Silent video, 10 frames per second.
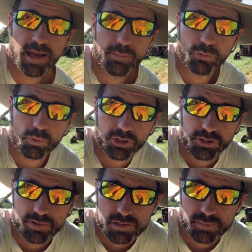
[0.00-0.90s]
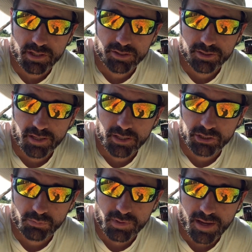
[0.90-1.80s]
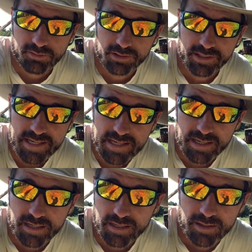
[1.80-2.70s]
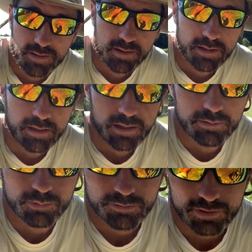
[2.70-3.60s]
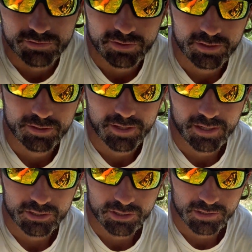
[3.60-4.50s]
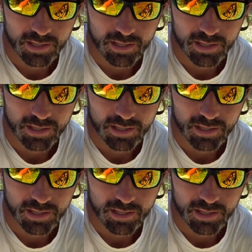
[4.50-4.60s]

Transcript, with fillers: And we're working on some irrigation. We have a leak in one of these irrigation